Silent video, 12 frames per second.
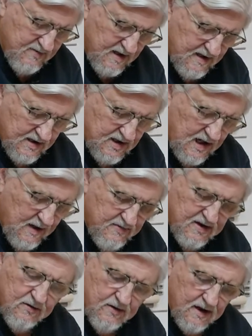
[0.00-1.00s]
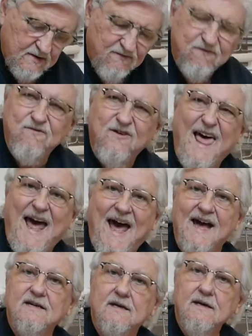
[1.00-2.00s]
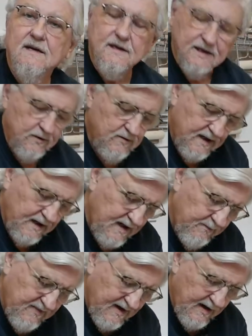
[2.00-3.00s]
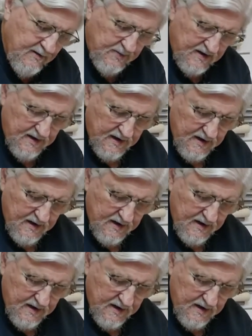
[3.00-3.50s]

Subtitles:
on the top. You don't want it flat. You want it up there, but